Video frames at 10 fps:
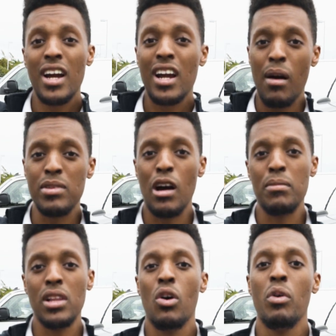comment down
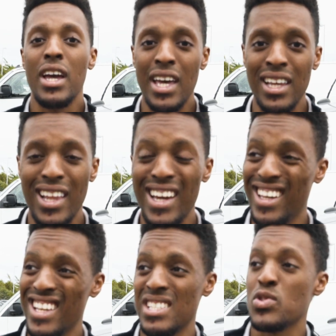below, hit
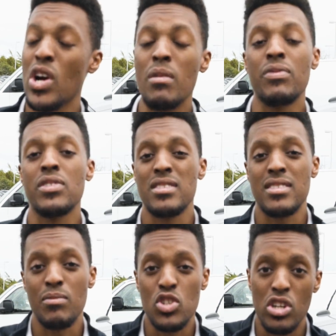like, hit subscribe if this is
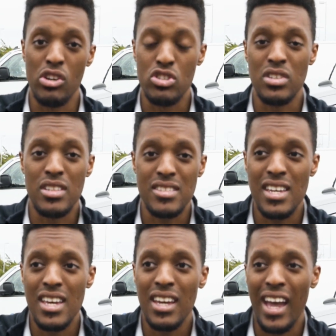some shit you're interested in
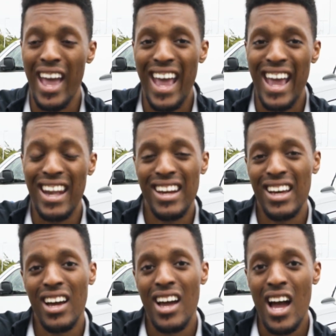seeing, and
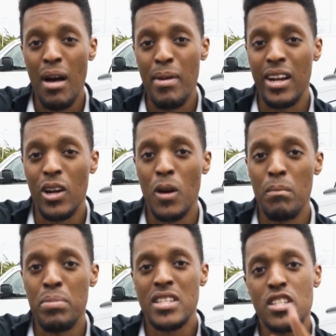I'm out of here.
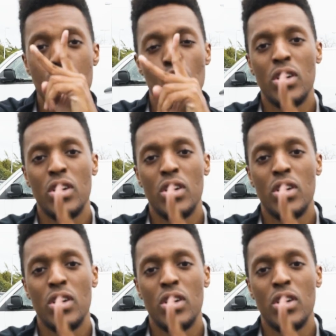Peace.